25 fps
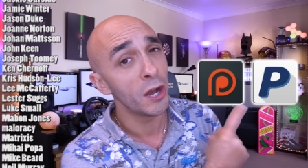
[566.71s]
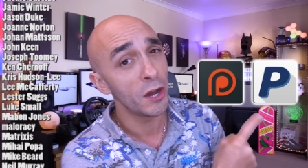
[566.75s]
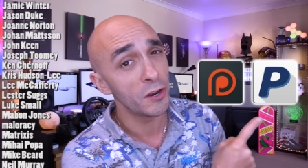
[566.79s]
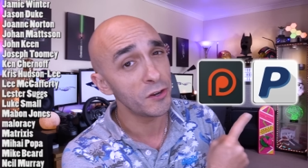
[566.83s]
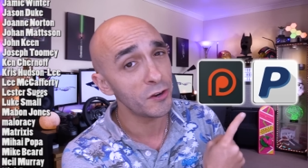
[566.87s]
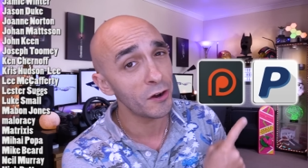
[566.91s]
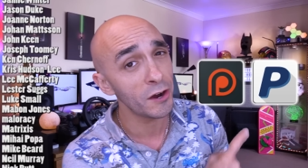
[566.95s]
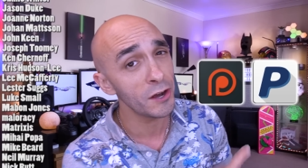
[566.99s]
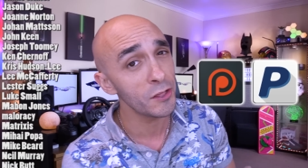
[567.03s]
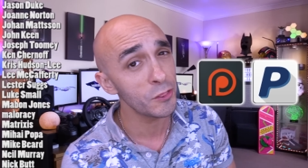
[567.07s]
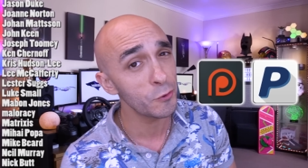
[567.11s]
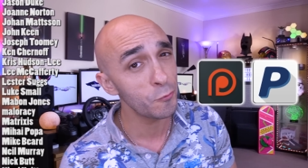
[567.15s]

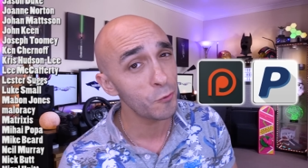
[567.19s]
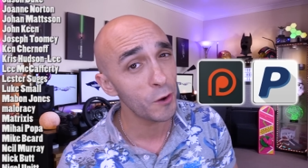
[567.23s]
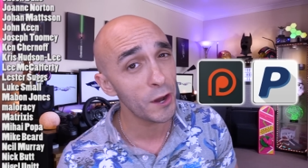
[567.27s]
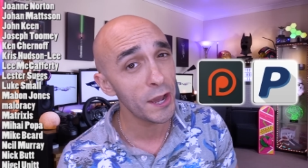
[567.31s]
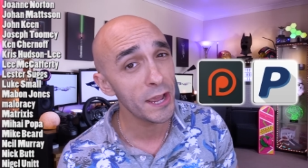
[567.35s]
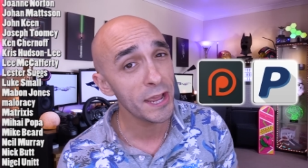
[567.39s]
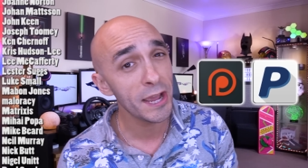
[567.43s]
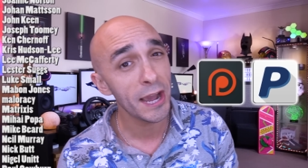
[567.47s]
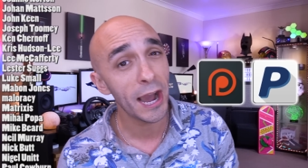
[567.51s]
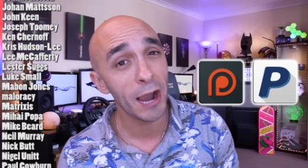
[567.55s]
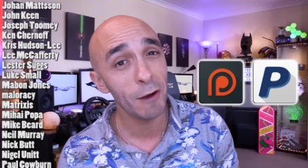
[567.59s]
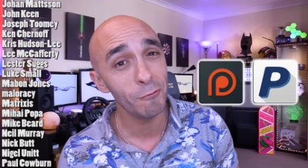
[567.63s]
and either
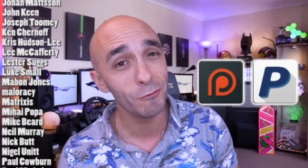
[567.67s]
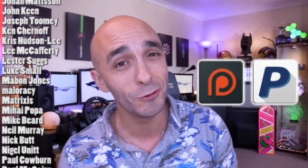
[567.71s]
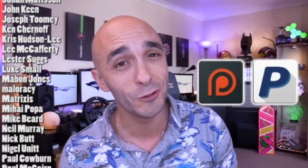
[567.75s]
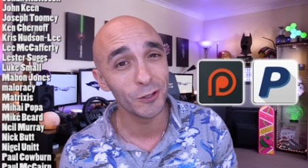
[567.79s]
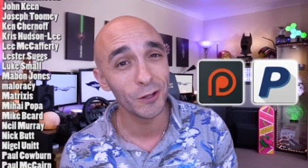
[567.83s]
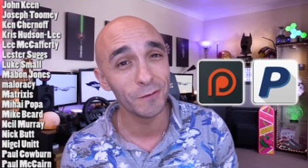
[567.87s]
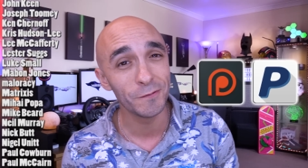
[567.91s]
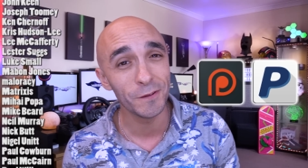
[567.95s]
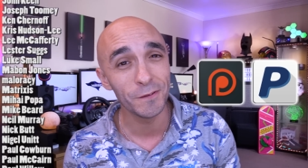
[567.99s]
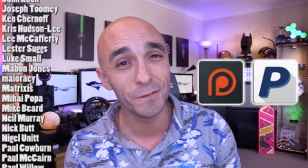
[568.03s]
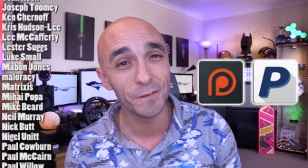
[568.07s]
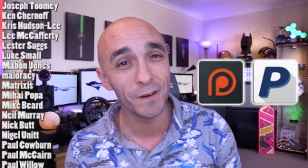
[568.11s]
way, I will
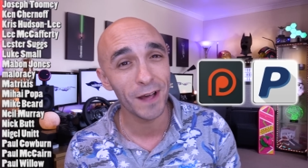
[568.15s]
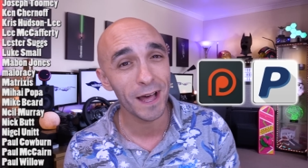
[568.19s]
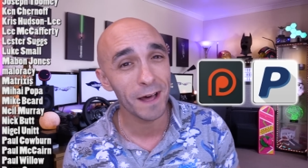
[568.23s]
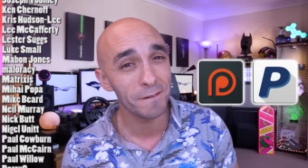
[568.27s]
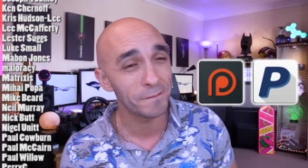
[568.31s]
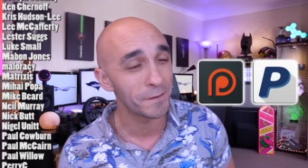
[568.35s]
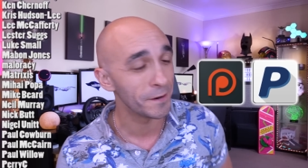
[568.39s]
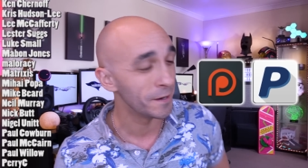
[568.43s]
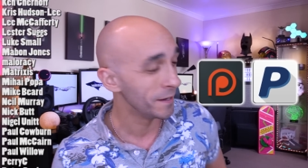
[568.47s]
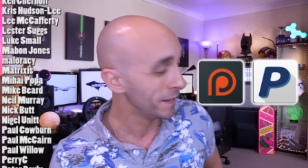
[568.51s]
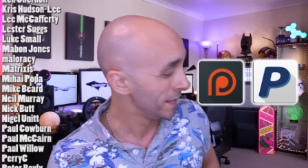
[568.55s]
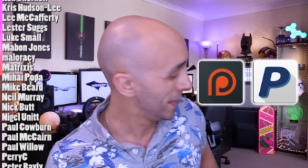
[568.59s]
love you
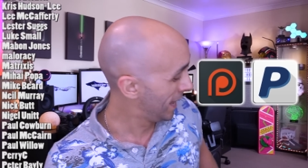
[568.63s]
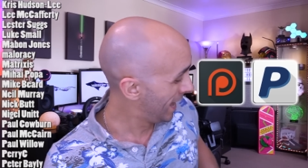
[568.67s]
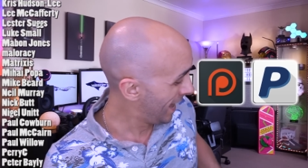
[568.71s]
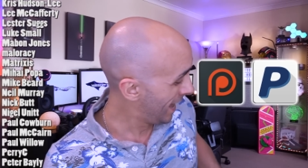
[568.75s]
forever.